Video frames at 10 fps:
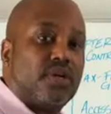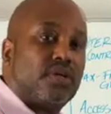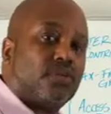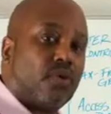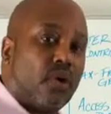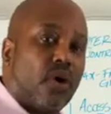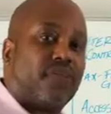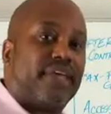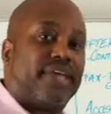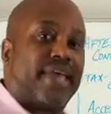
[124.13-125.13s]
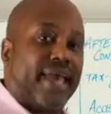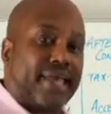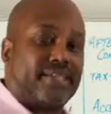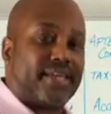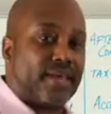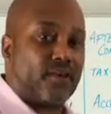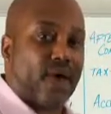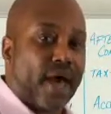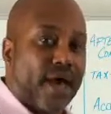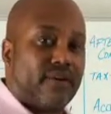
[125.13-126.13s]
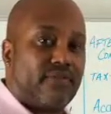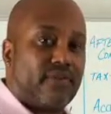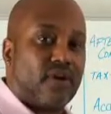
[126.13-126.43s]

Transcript: So all the gains that you have